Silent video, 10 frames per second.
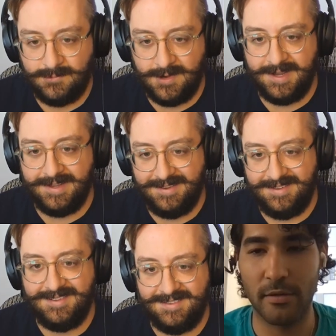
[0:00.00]
right. to operate
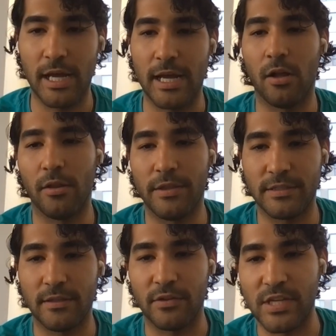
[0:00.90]
uh, all of
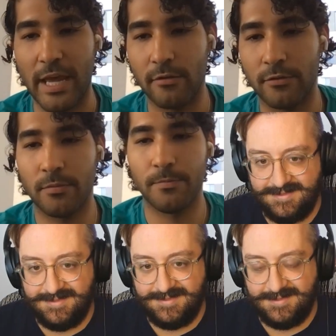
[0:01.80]
these different channels.
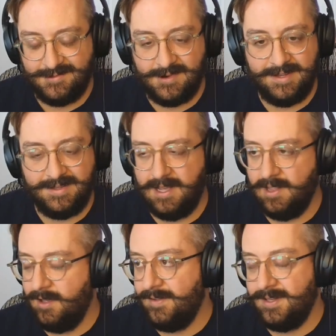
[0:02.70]
Right. I
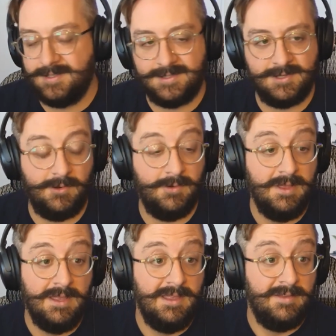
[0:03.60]
love it. So
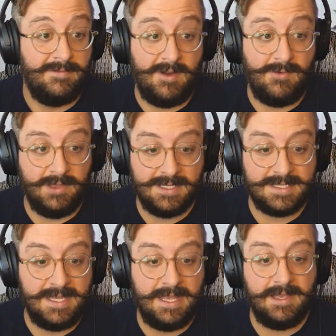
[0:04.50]
for everyone
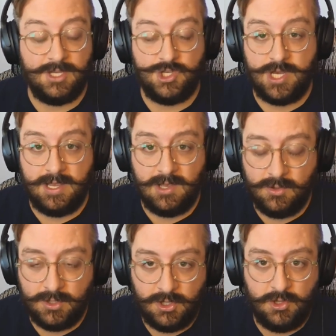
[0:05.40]
listening, check
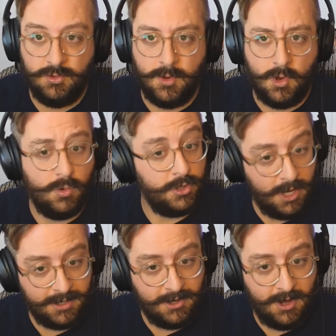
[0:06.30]
out
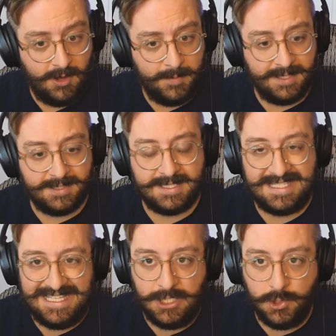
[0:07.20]
cuboh.com and it's C
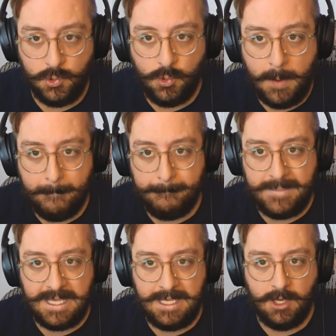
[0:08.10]
U
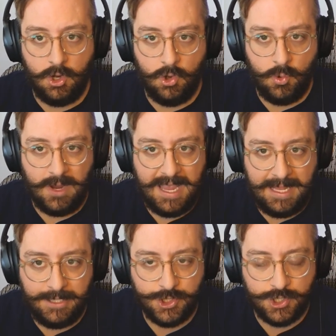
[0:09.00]
B O
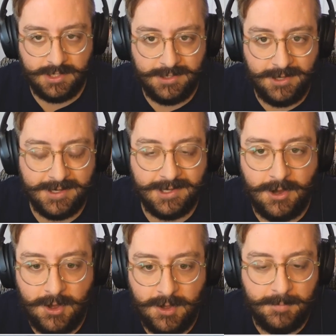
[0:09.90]

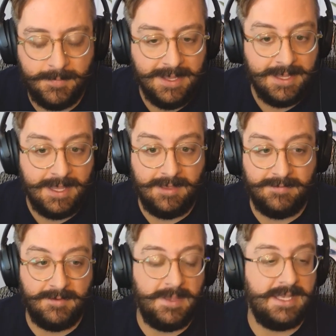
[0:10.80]
H.com. If
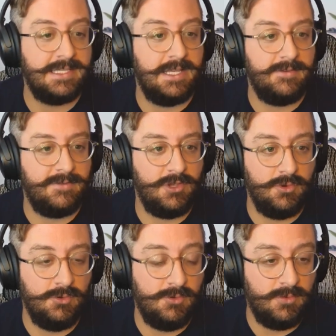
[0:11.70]
it makes sense for
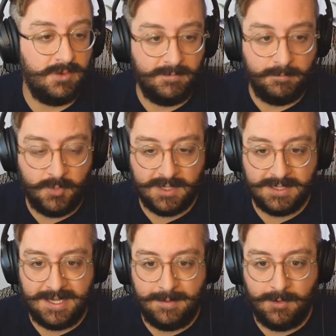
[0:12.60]
you, book a
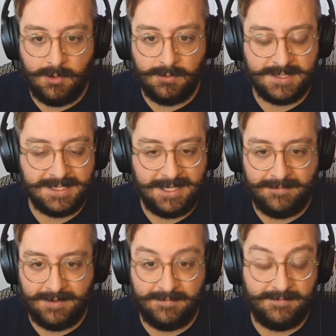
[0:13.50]
demo, see if
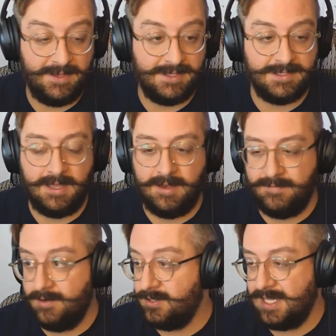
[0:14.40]
it fits and if
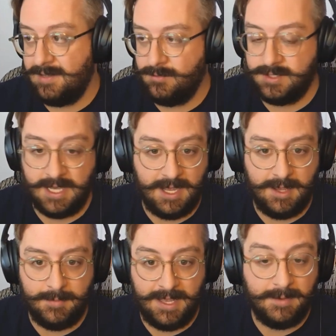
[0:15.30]
it'll save you time
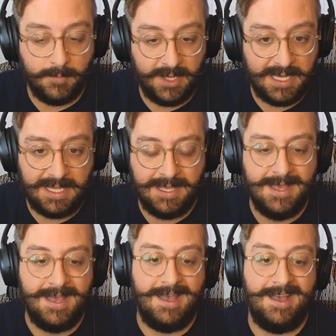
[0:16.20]
and money
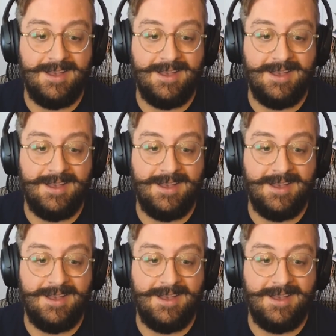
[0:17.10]
uh,